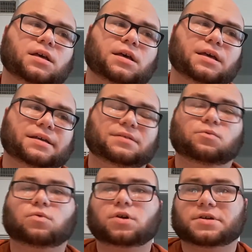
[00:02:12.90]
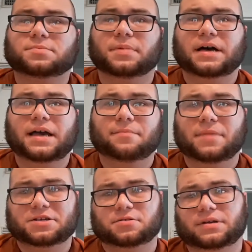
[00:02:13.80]
It works by
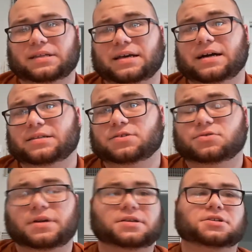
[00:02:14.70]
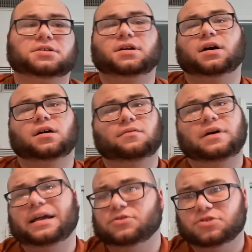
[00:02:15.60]
measuring the concentration of
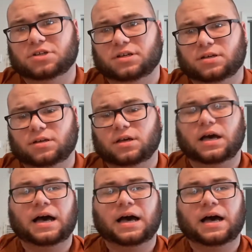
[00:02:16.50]
hydrogen